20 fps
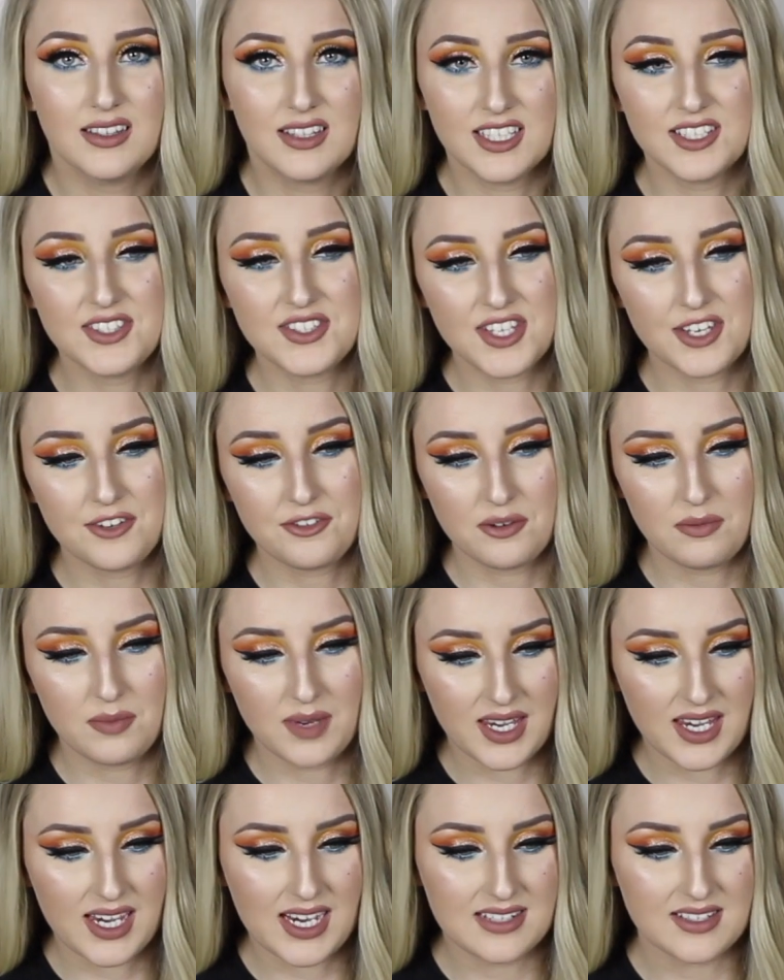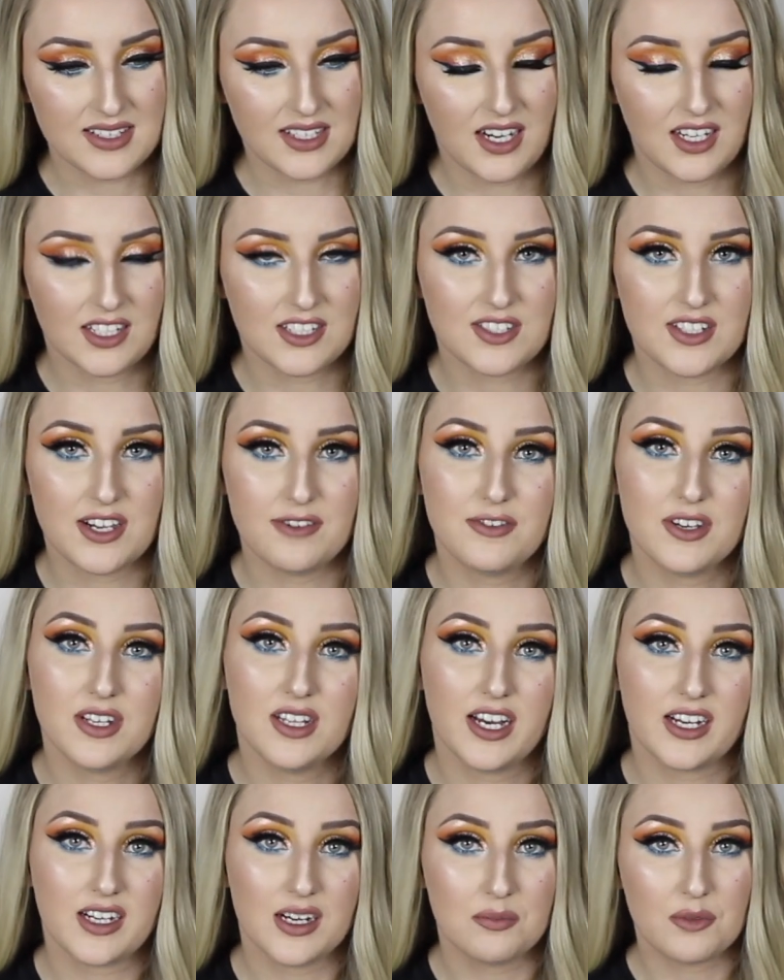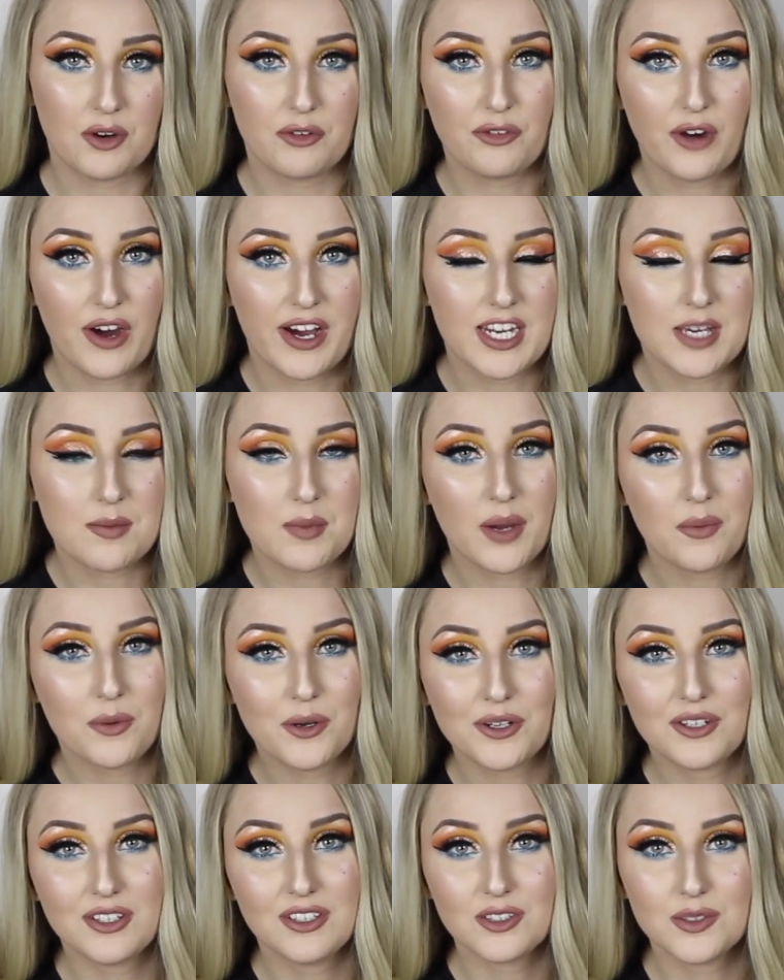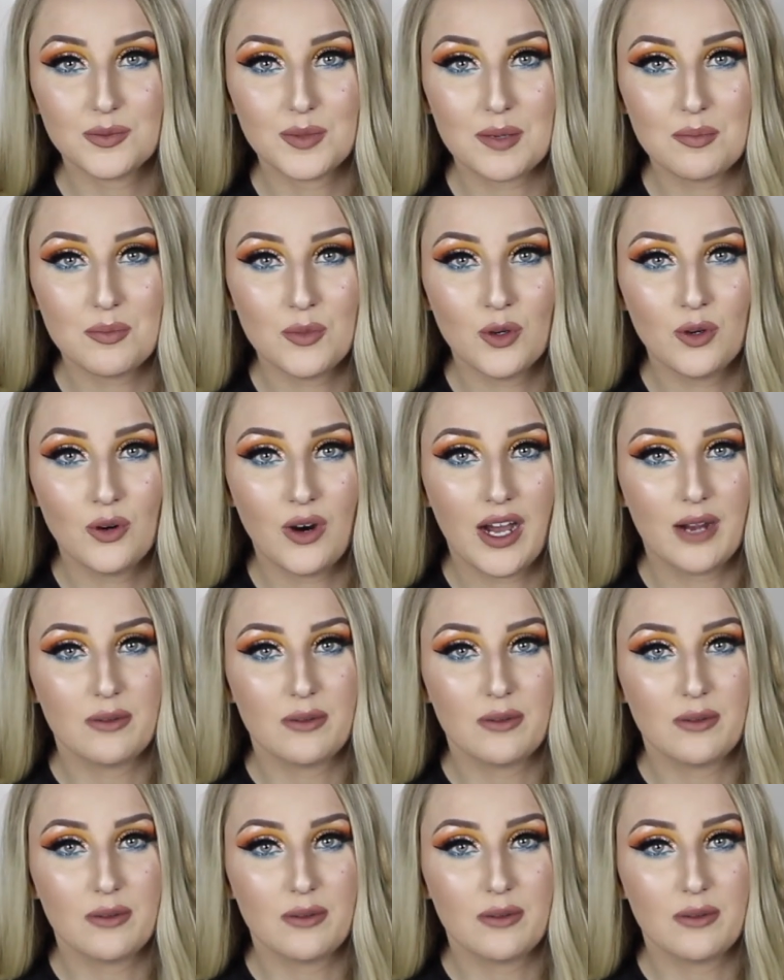This year for me, as an artist, I feel like I'm refining my work a little bit more.